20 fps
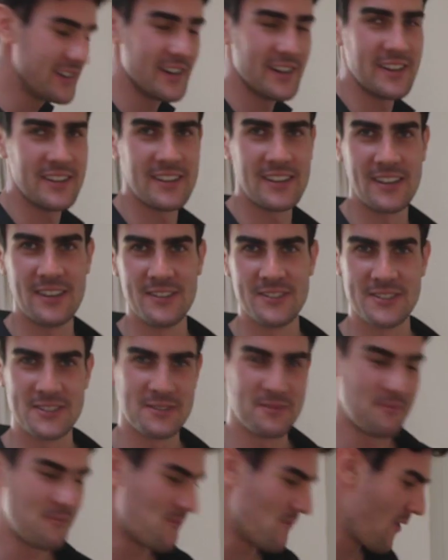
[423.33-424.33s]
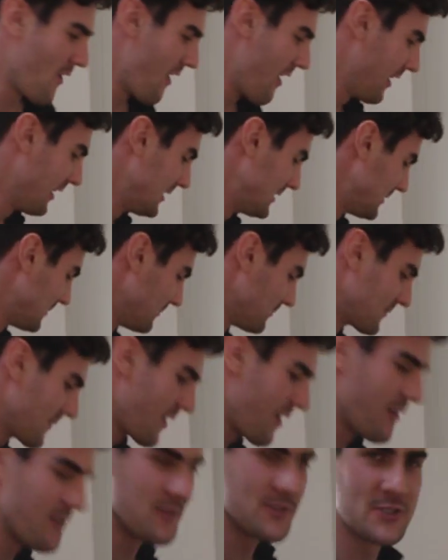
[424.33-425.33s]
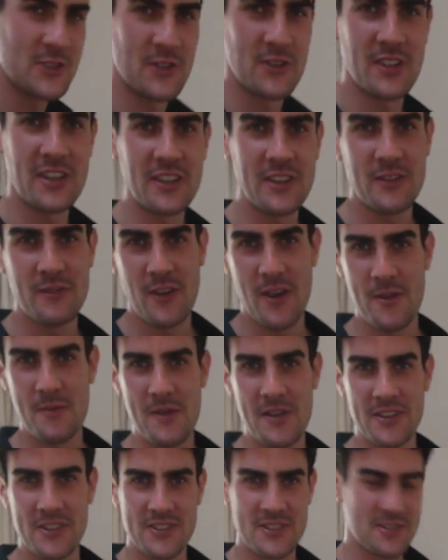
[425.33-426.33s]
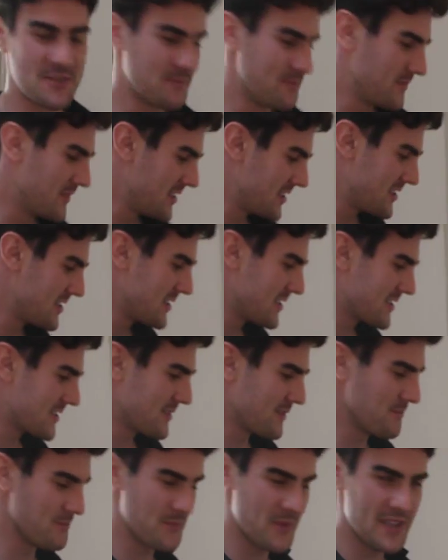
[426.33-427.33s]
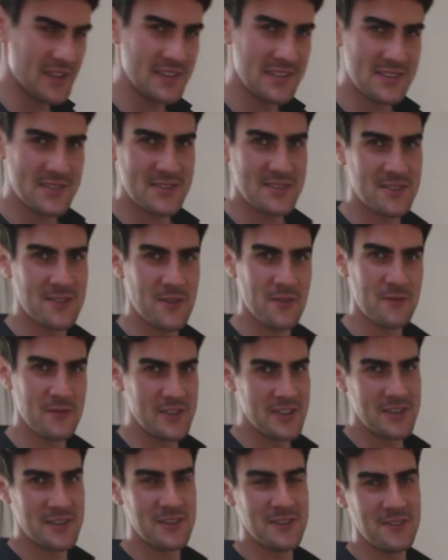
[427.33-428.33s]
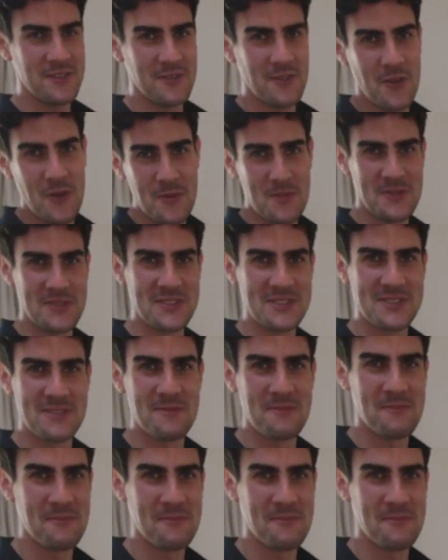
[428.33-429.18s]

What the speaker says: anything else. So thank you very much. This is Ben's vegan hummus.